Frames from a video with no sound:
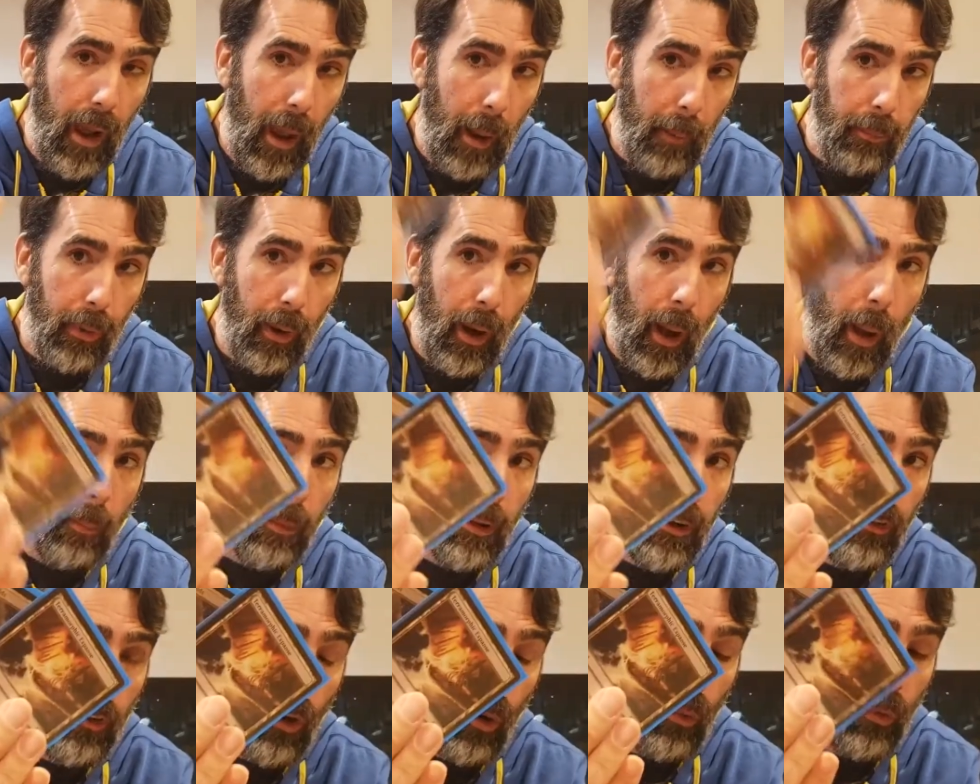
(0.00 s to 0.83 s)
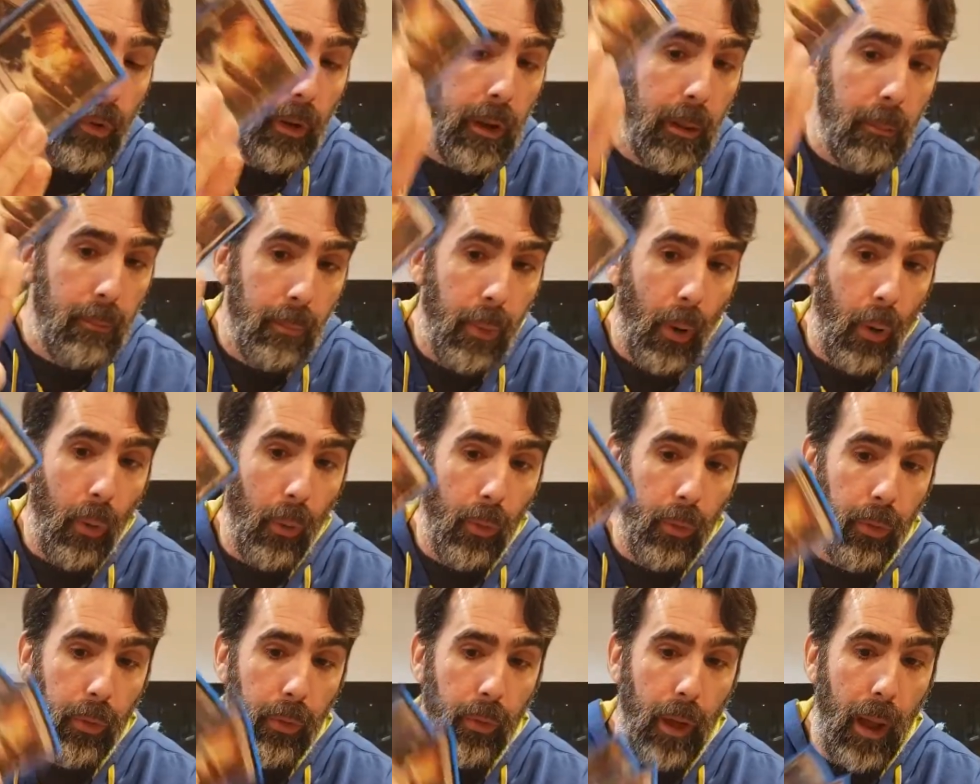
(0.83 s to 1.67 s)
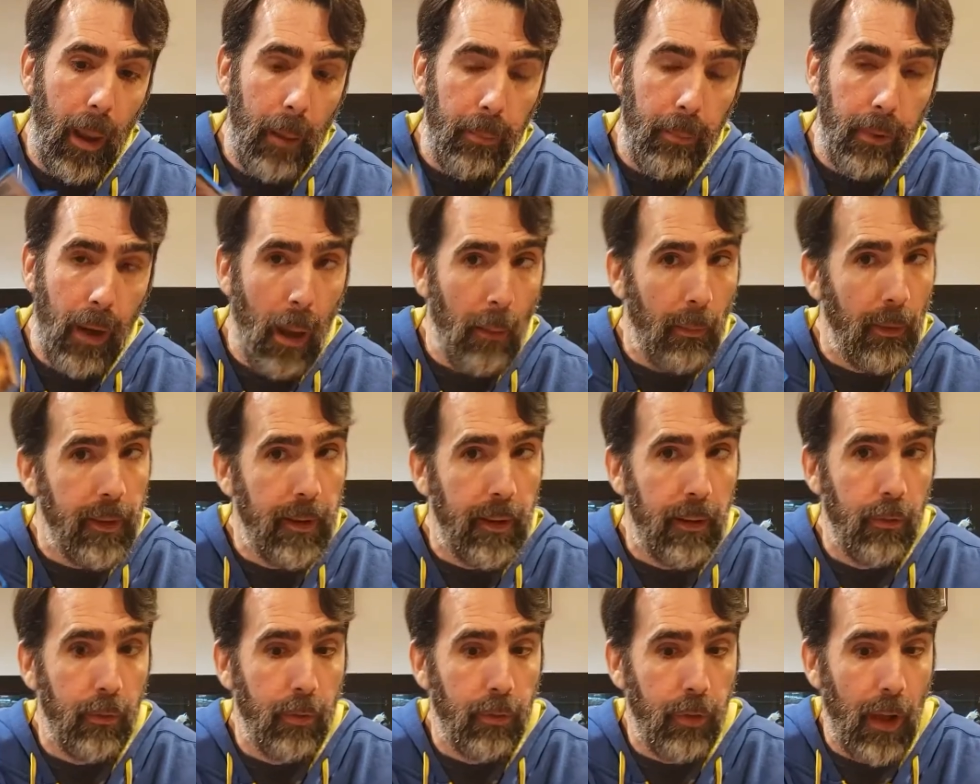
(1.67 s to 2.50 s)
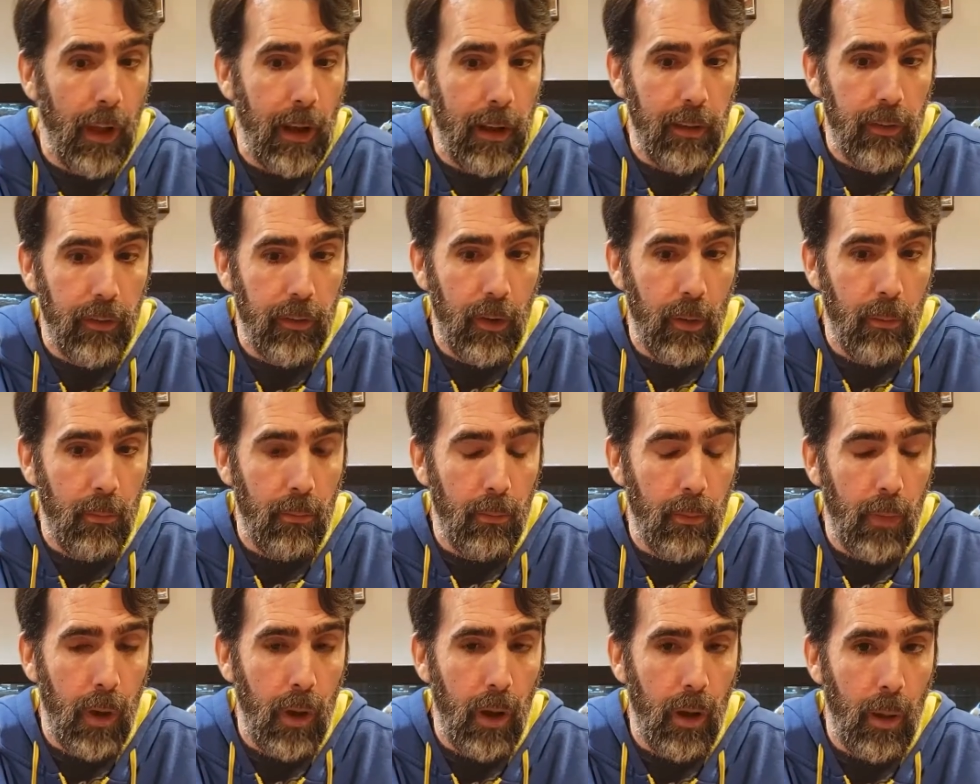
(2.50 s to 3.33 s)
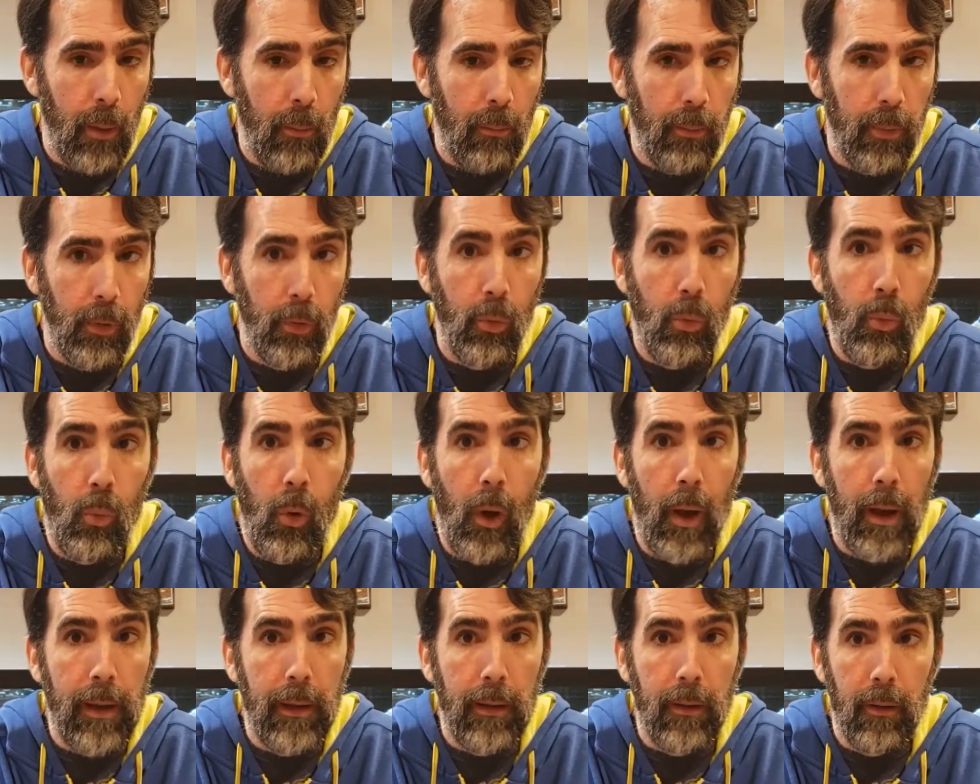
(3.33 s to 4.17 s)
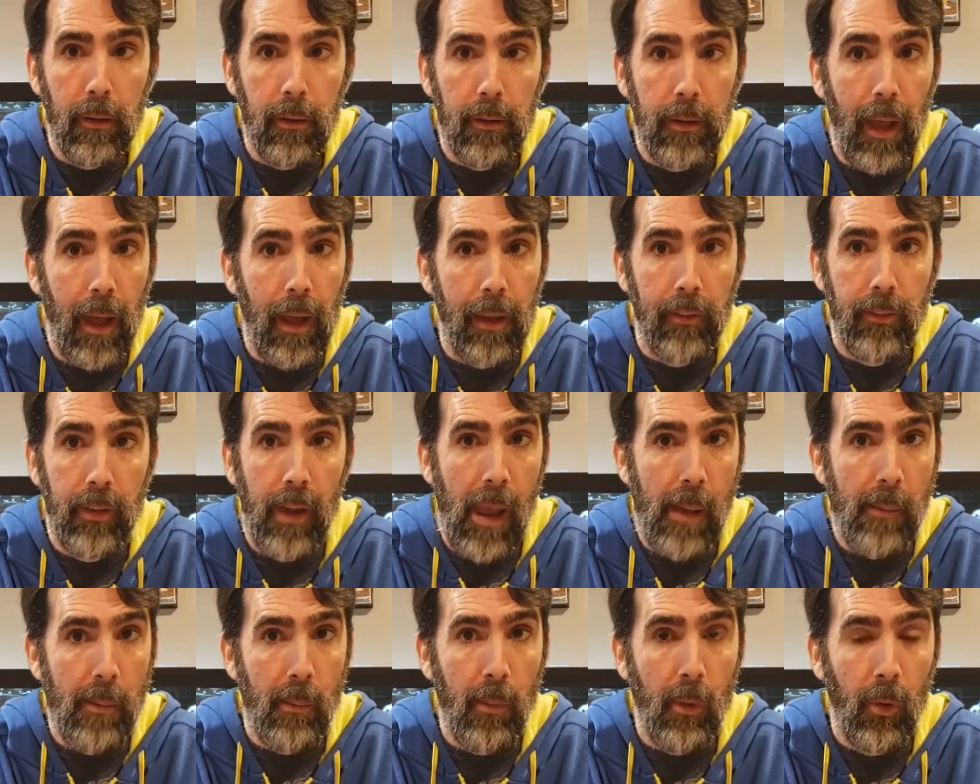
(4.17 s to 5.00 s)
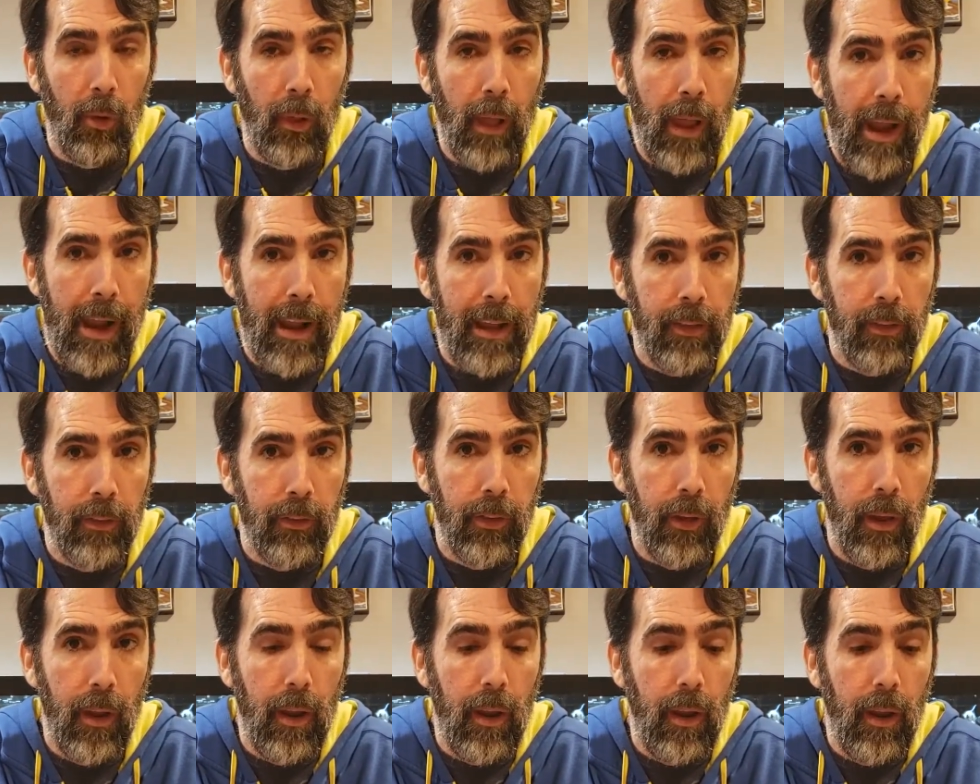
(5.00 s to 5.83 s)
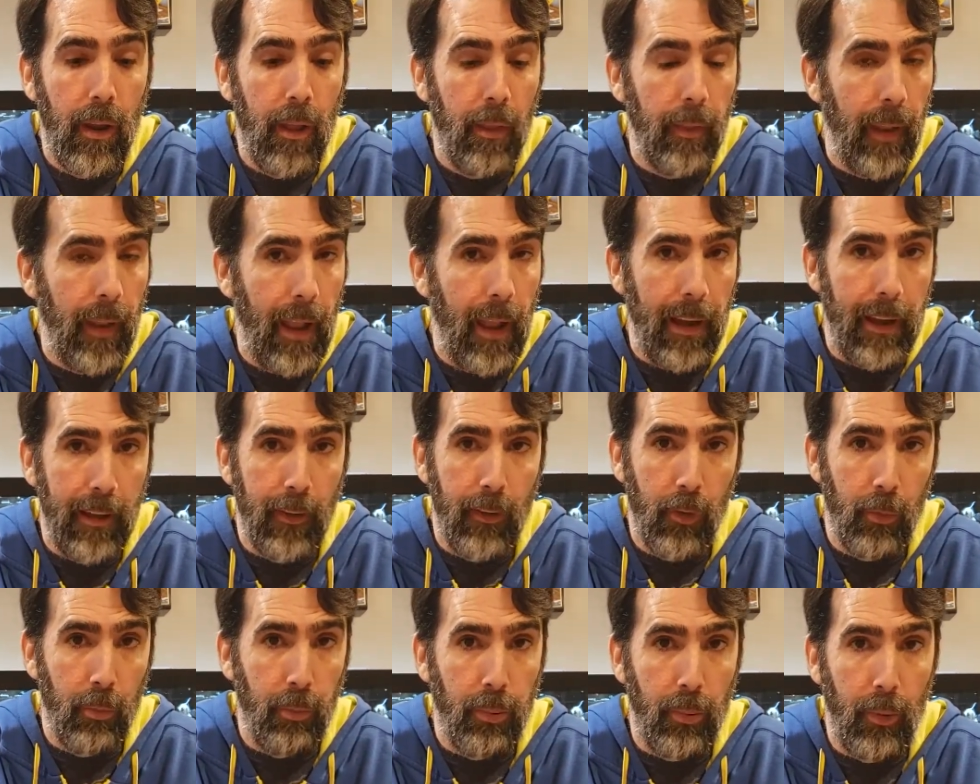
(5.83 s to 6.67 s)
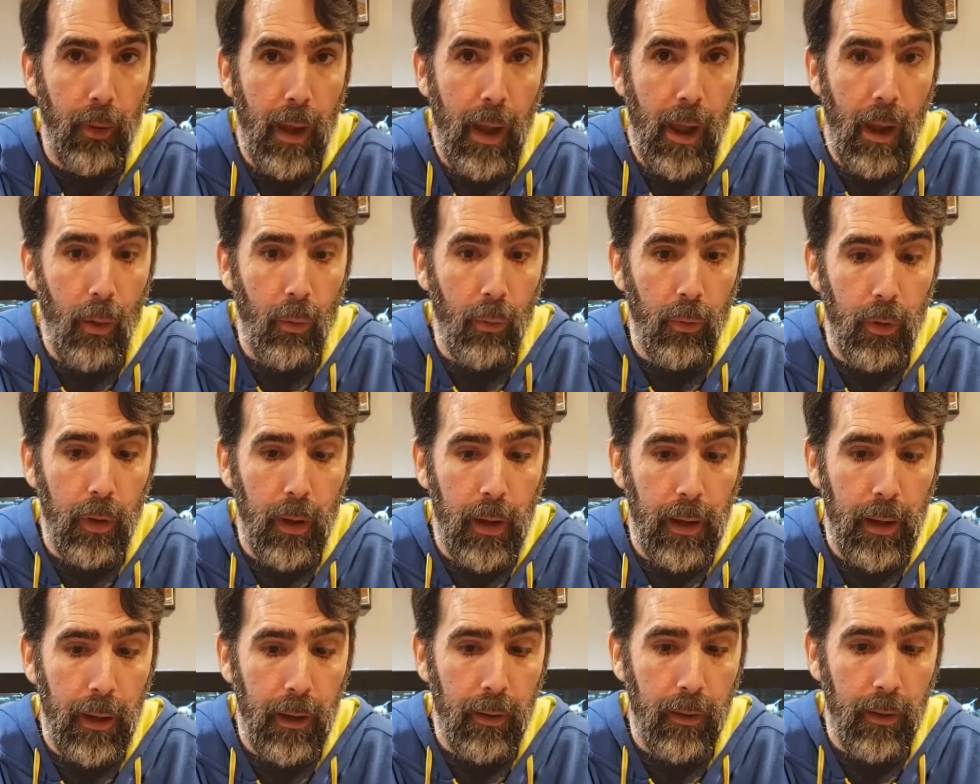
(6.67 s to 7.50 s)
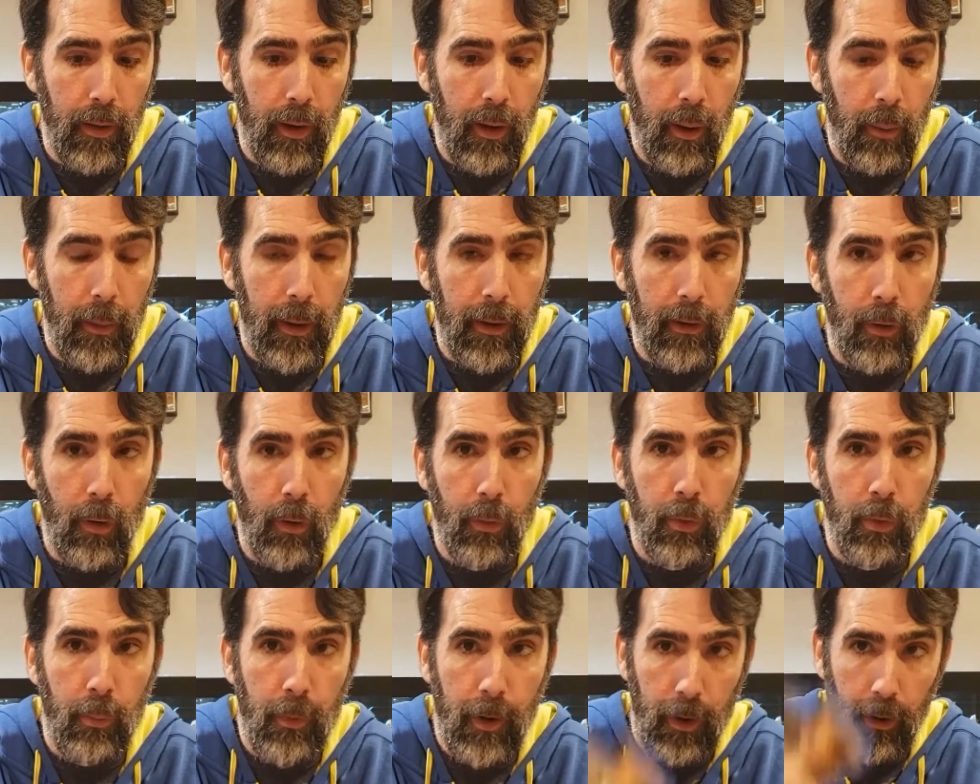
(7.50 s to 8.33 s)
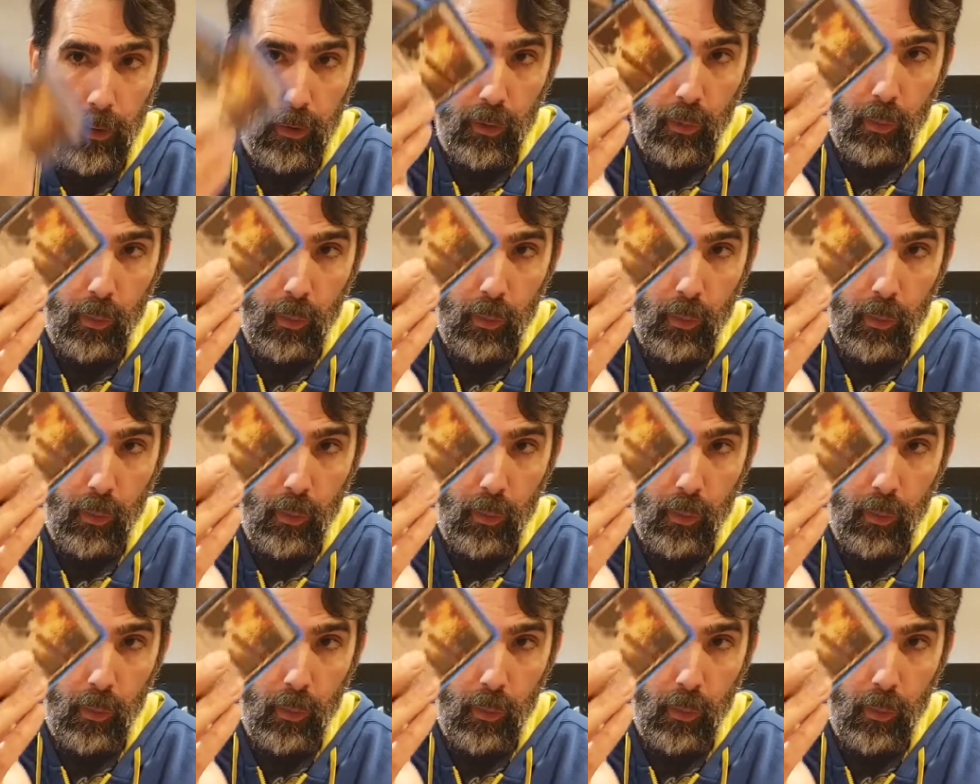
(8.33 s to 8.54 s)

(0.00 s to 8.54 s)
I probably don't need both. I probably can find some blue-white, non-tappable lands that I can just print out and go from there.